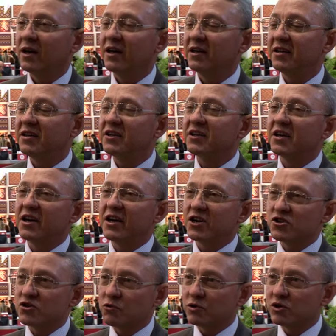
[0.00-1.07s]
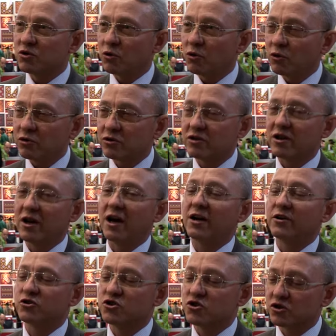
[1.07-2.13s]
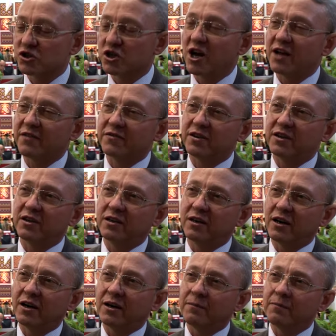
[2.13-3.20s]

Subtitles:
leading Asian resort, just got the